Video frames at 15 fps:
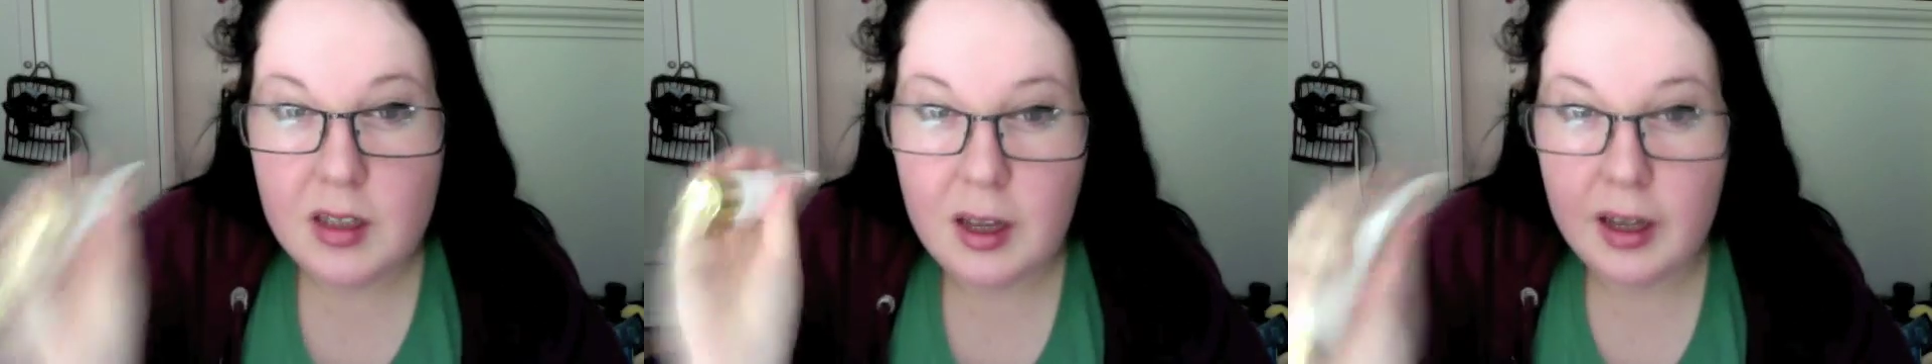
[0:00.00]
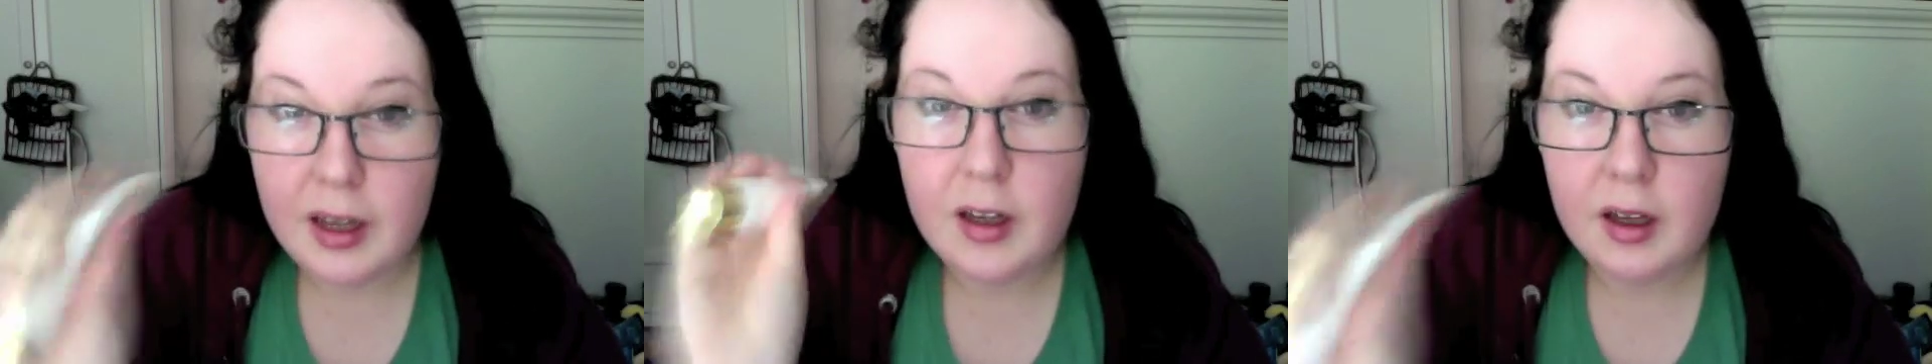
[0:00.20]

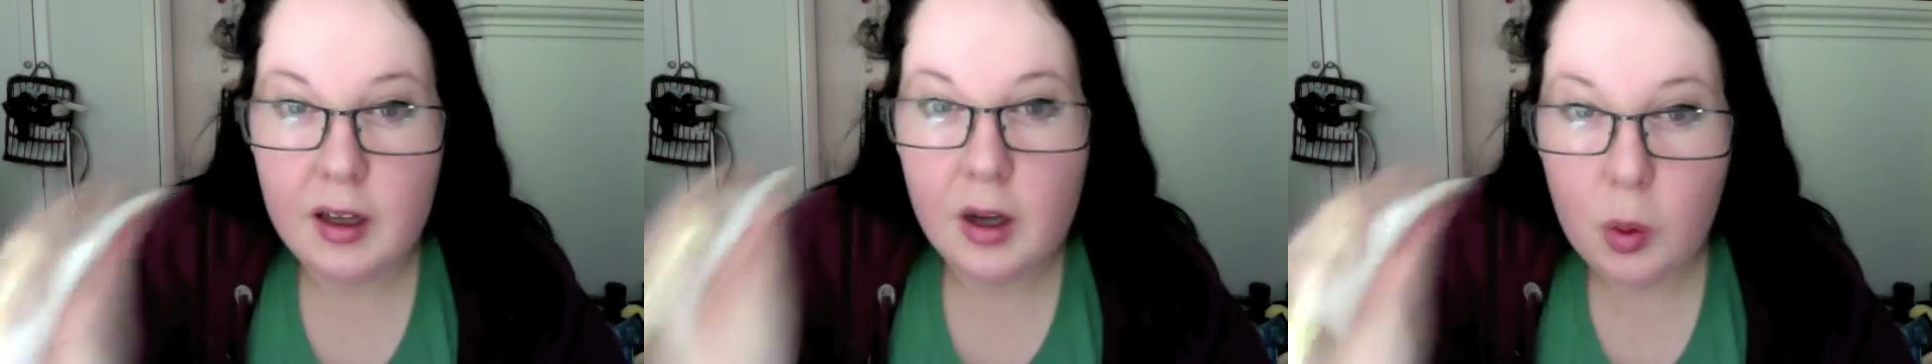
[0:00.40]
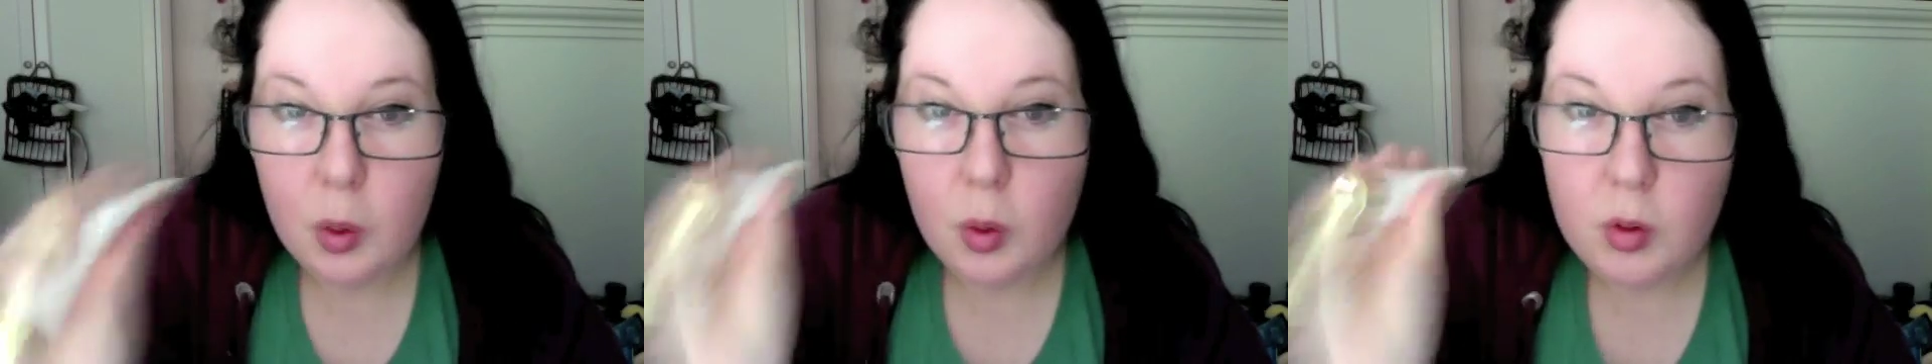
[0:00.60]
like
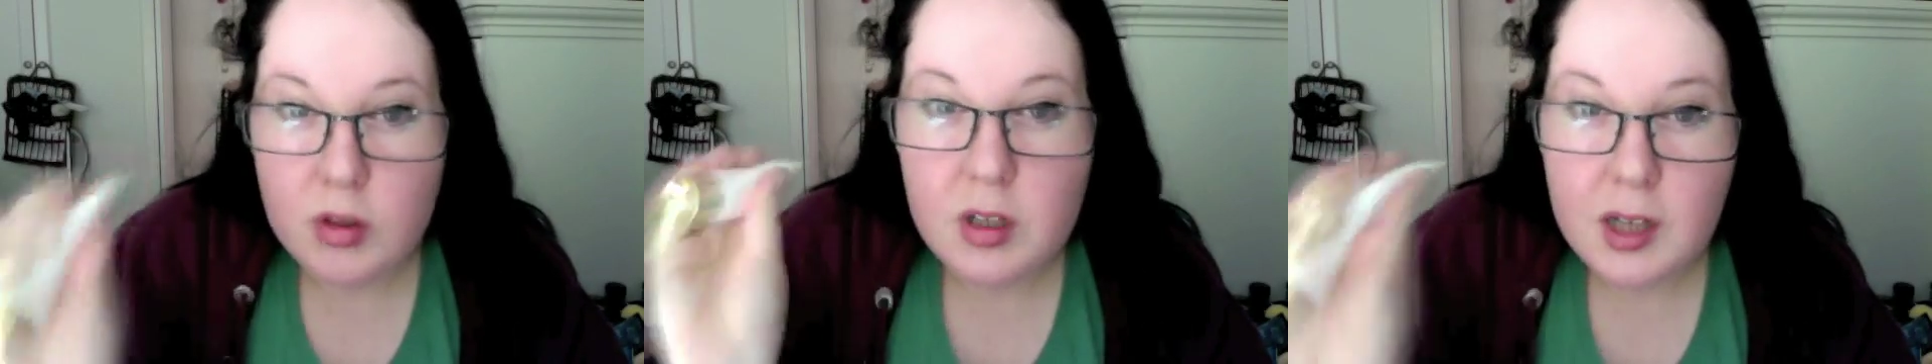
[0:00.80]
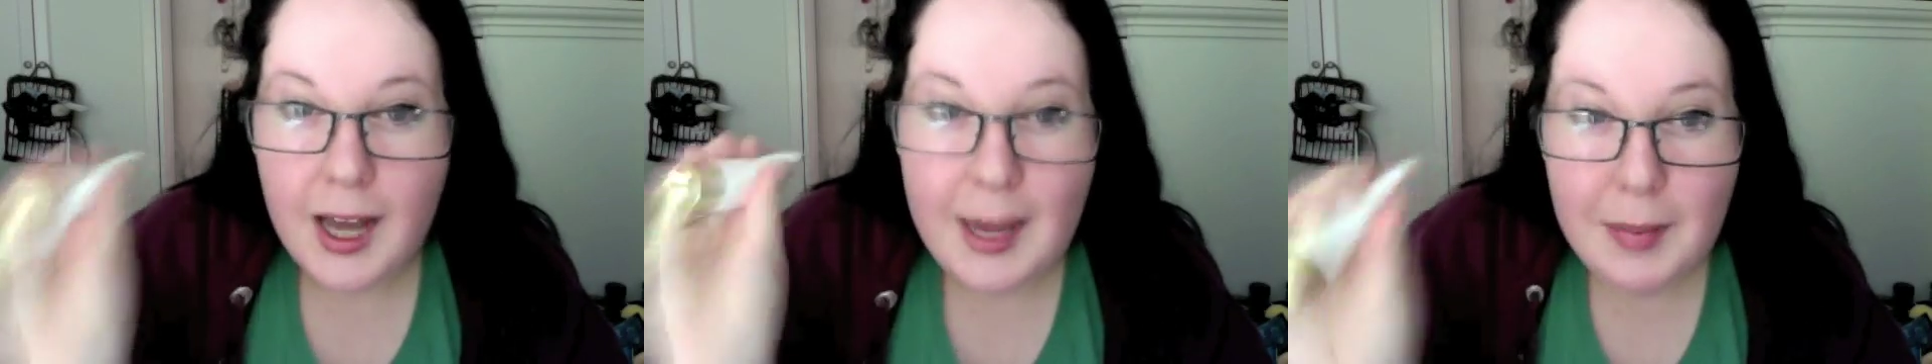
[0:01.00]
water
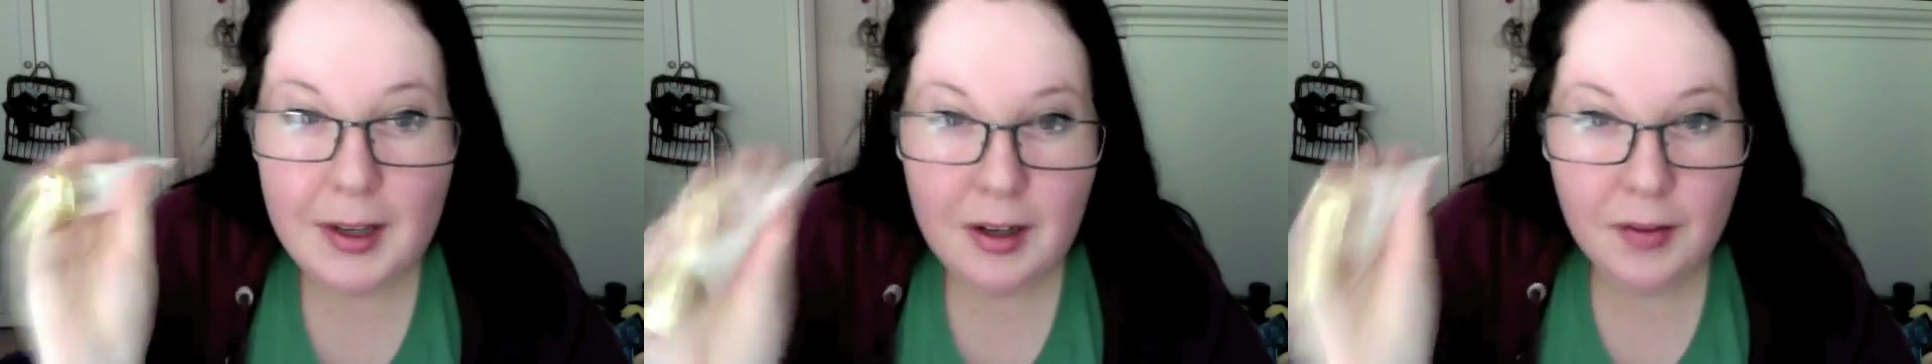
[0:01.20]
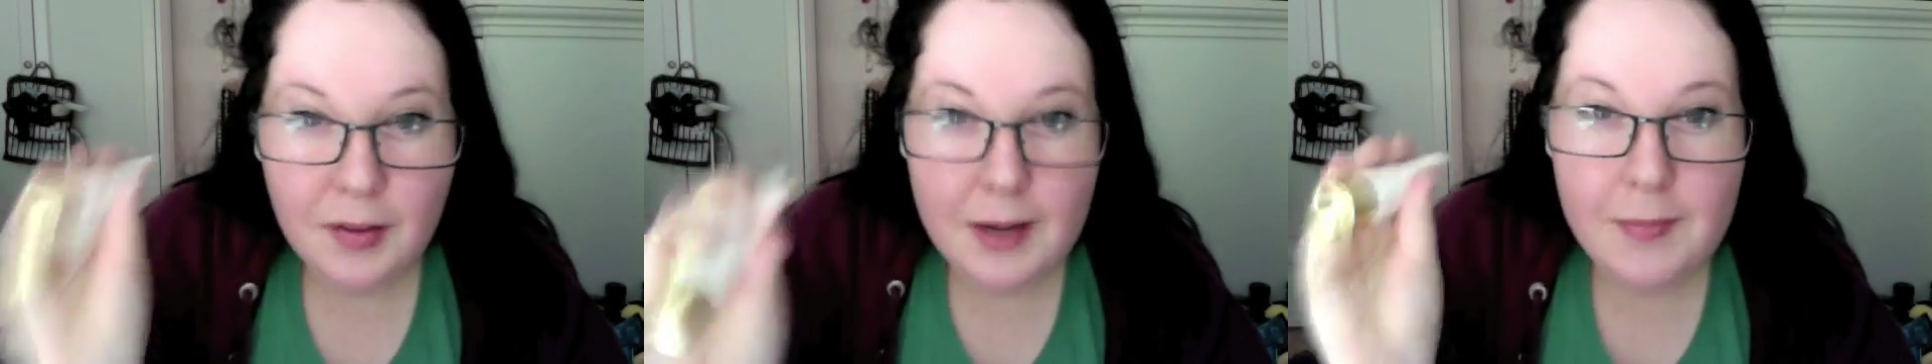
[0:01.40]
came out
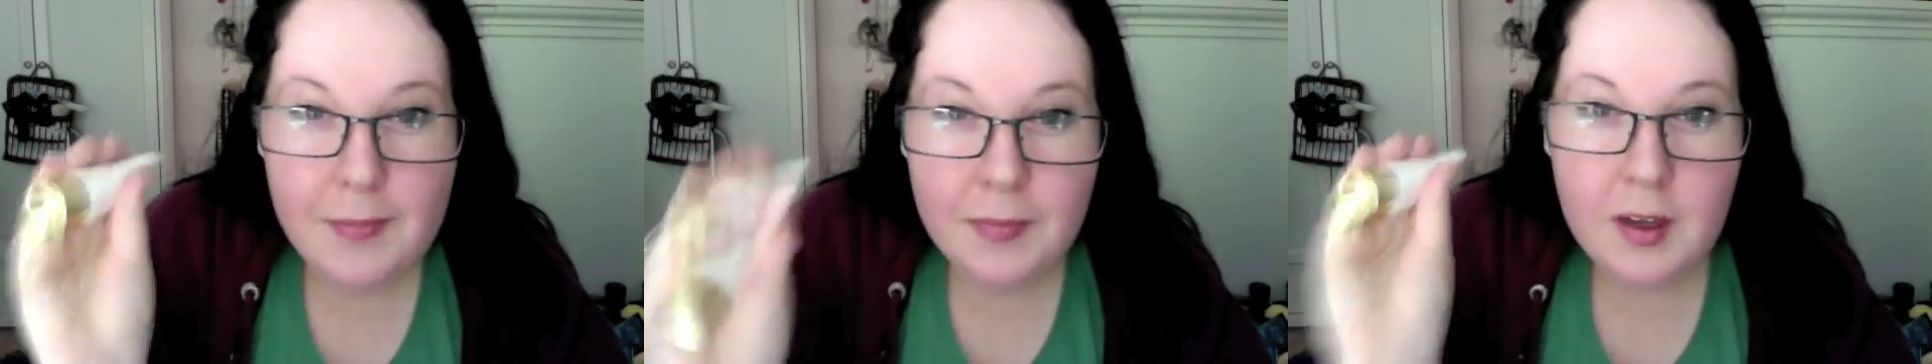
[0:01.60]
of it,